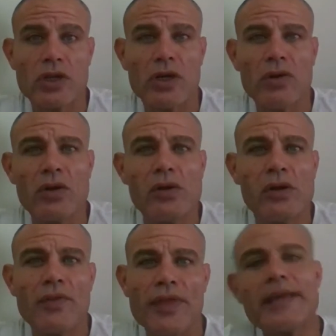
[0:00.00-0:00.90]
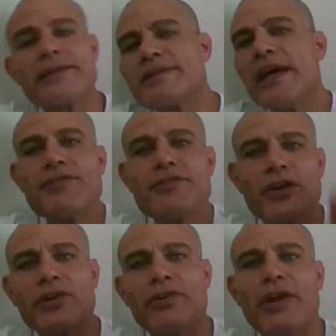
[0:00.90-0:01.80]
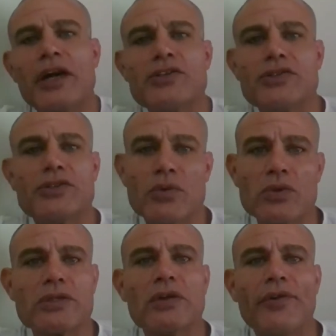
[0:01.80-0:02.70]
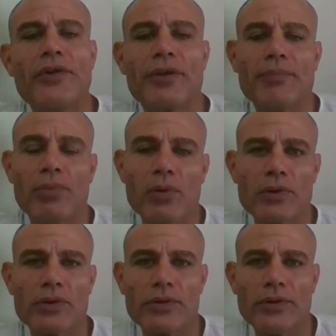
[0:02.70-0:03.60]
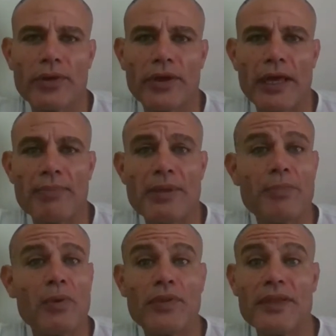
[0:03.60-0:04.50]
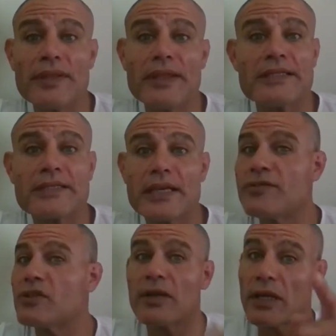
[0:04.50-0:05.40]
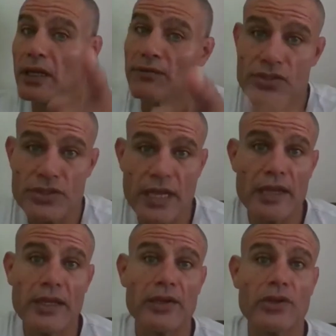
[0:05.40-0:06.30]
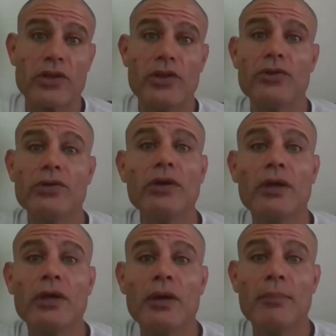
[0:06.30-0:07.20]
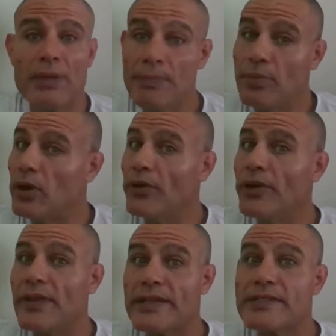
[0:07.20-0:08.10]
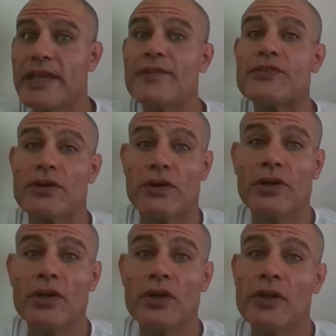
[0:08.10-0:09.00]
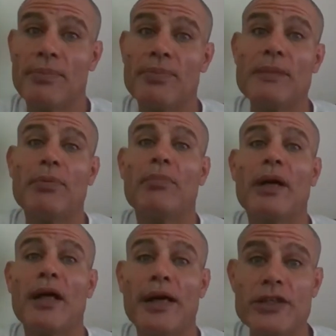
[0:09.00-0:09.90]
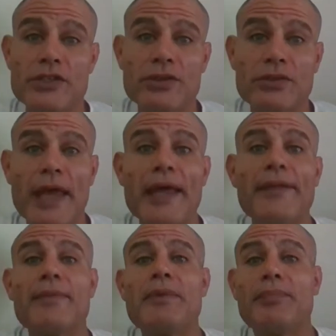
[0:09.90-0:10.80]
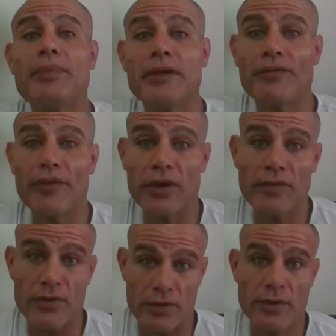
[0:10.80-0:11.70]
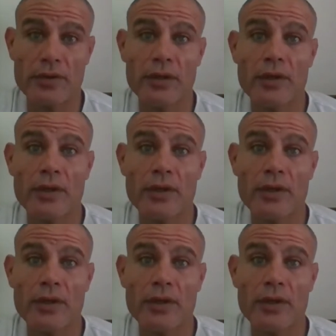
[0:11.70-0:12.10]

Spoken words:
So that safe zone around you is also very important. Okay, and people within that safe zone, like if you're standing in a queue, people are in that safe zone. The people behind you and the people in front of you.